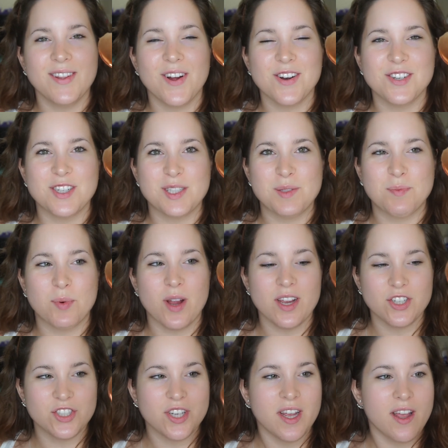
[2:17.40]
largest
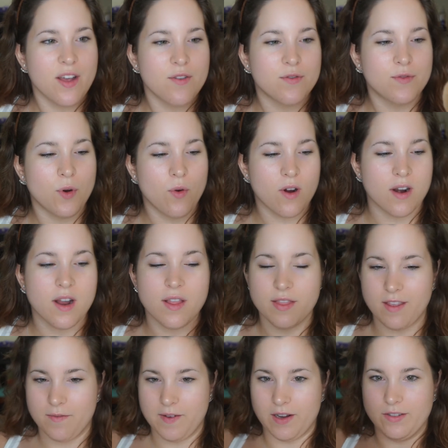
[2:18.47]
brush for
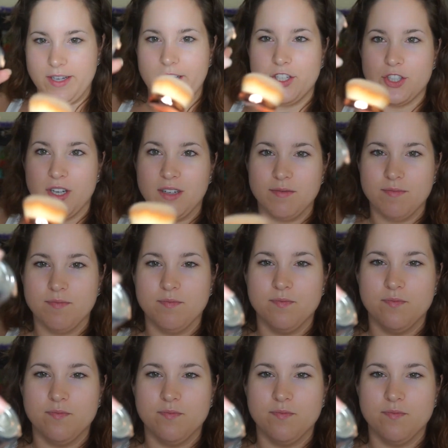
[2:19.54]
the foundation.